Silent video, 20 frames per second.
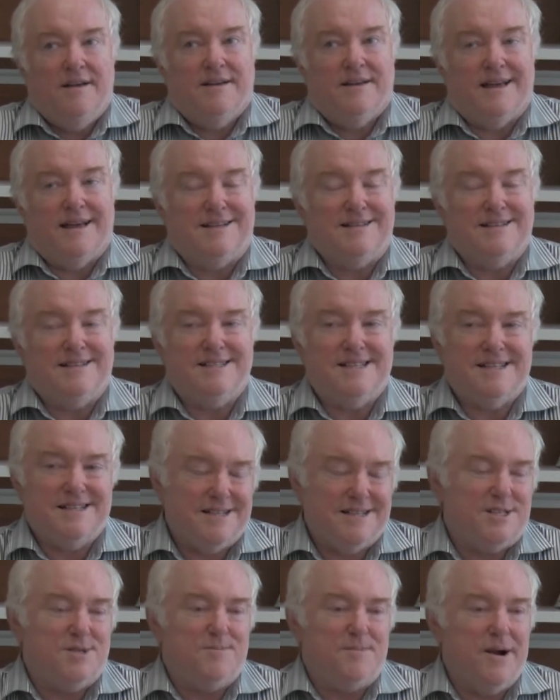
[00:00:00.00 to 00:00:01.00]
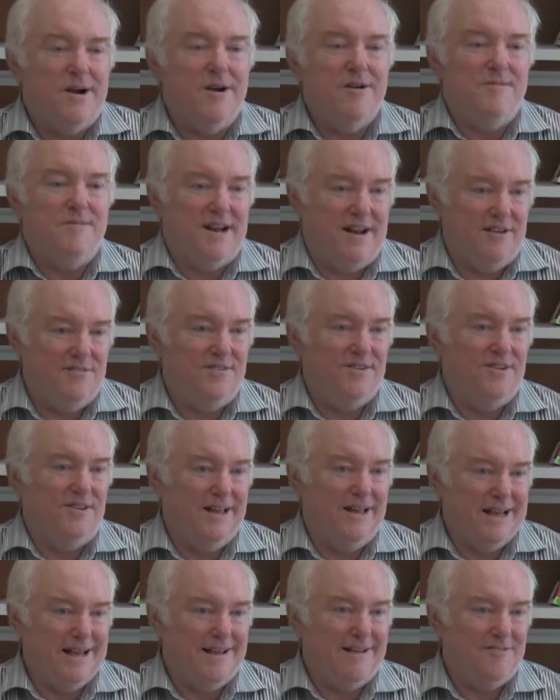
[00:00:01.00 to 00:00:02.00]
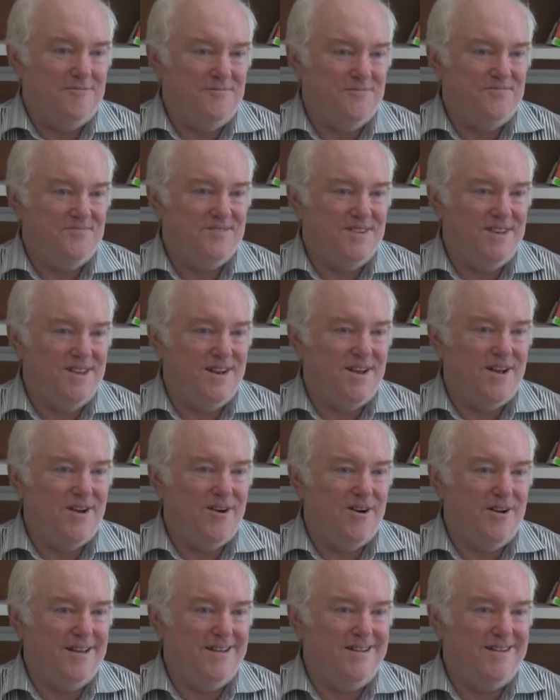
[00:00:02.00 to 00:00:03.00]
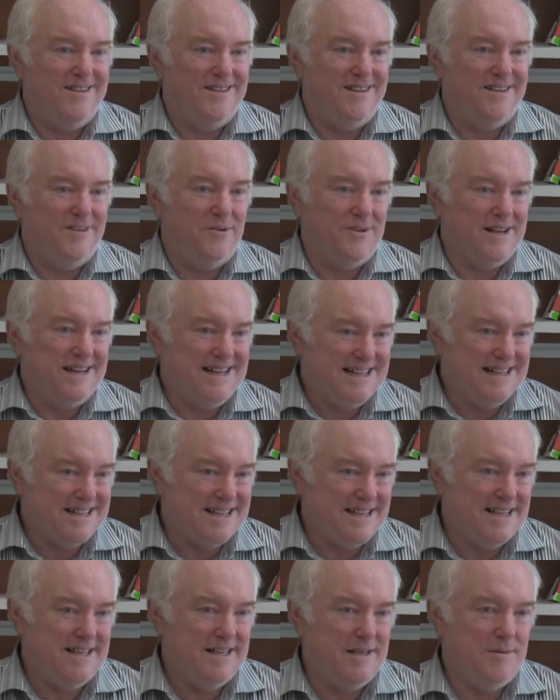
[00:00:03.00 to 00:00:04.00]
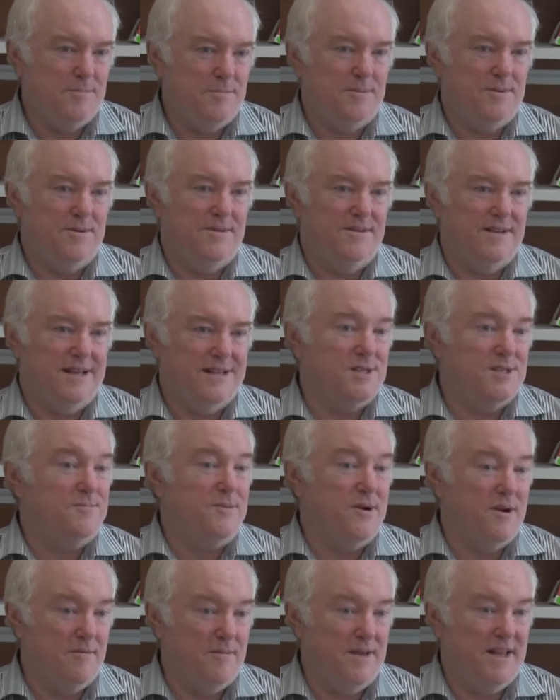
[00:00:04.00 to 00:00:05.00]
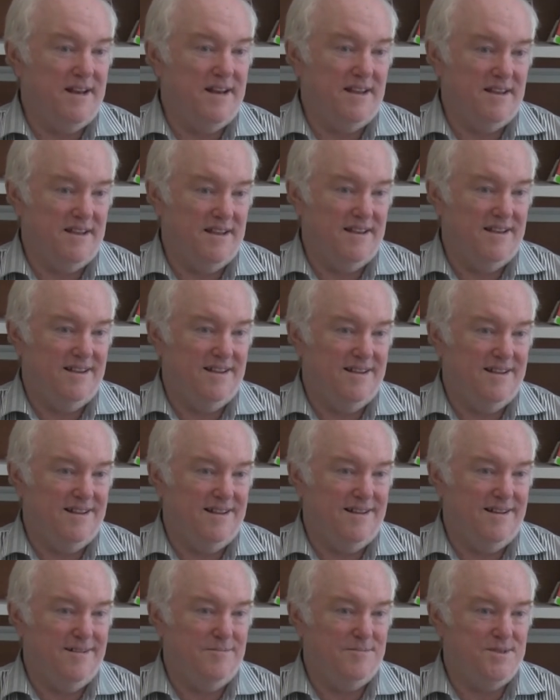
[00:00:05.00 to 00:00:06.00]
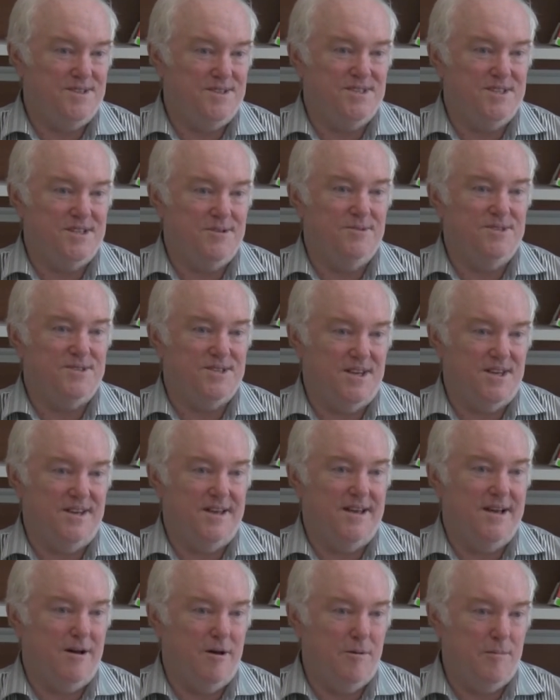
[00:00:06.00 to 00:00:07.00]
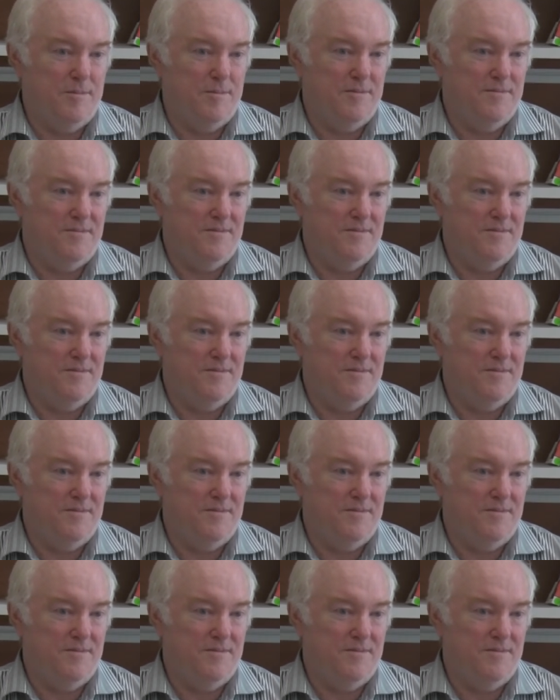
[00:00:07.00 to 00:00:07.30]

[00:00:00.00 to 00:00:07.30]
It's an experiment. I feel like, and that we need to keep experimenting to see what's going to help.